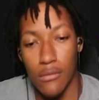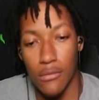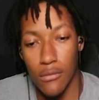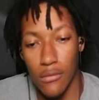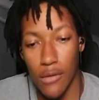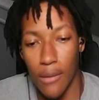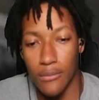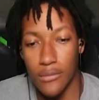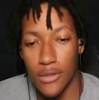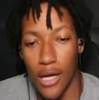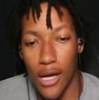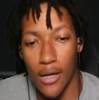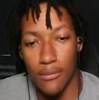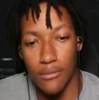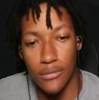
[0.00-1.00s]
I'm
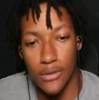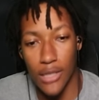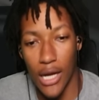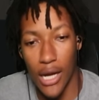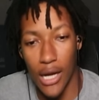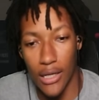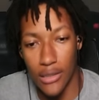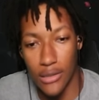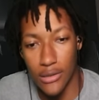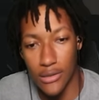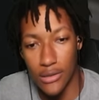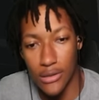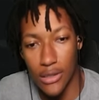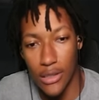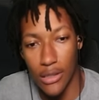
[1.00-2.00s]
I'm tired of this
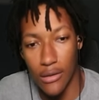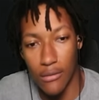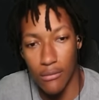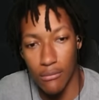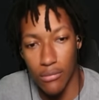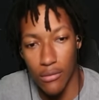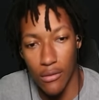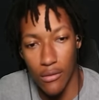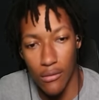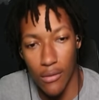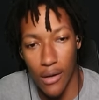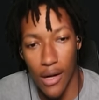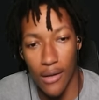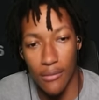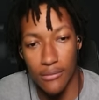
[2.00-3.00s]
game, bro.
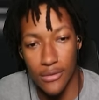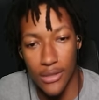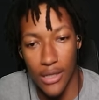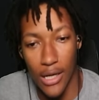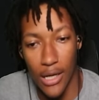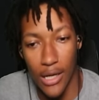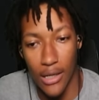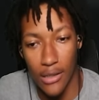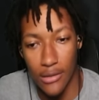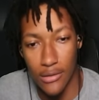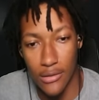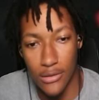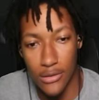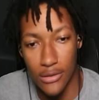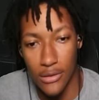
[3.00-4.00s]
I'm tired of
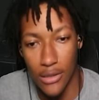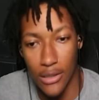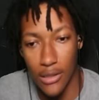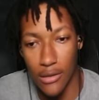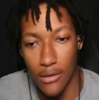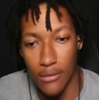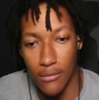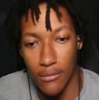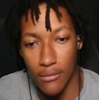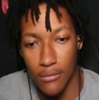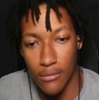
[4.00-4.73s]
this game.